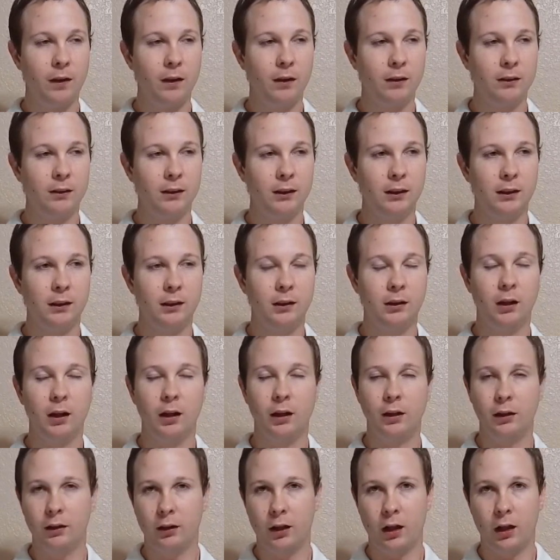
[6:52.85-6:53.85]
so
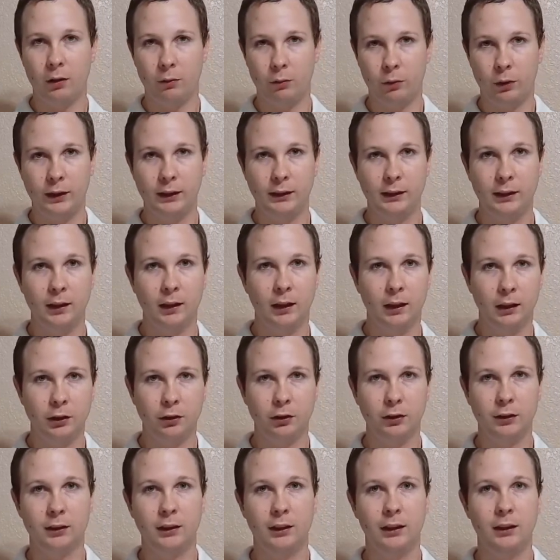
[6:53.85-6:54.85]
they're not wasting
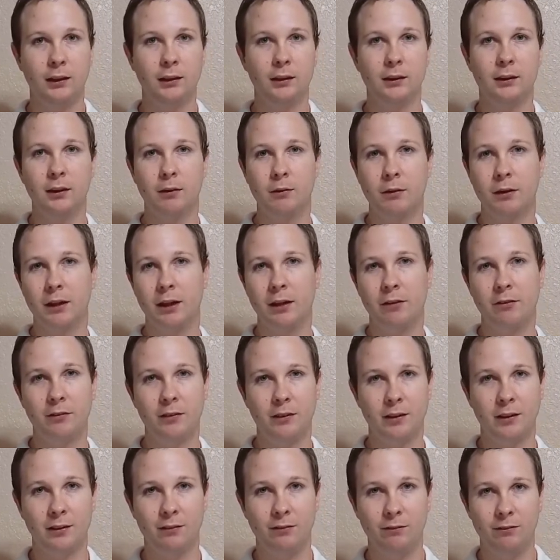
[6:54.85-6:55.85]
electricity because someone
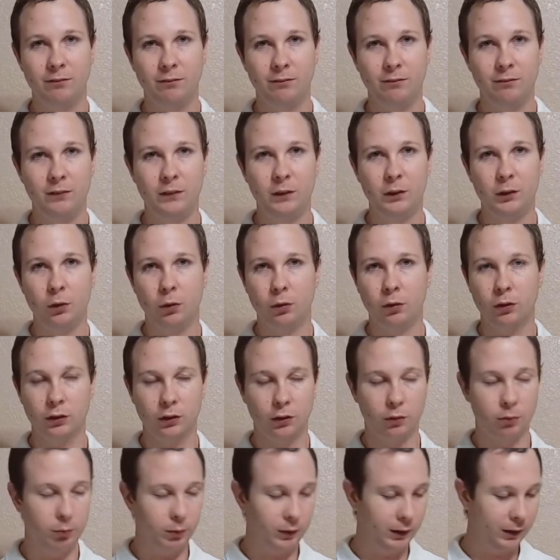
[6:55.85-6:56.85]
left the doors
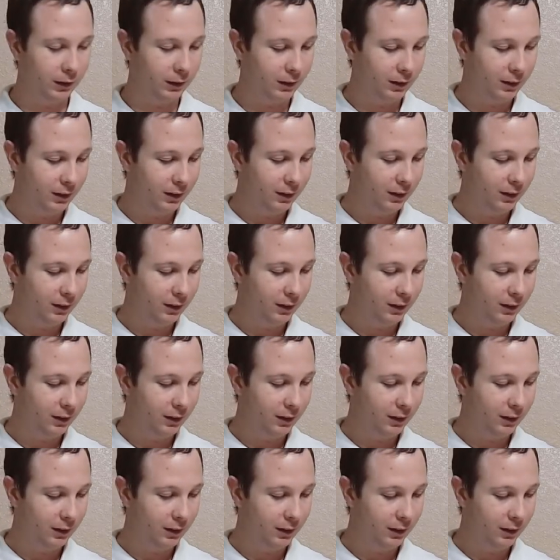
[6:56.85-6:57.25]
open,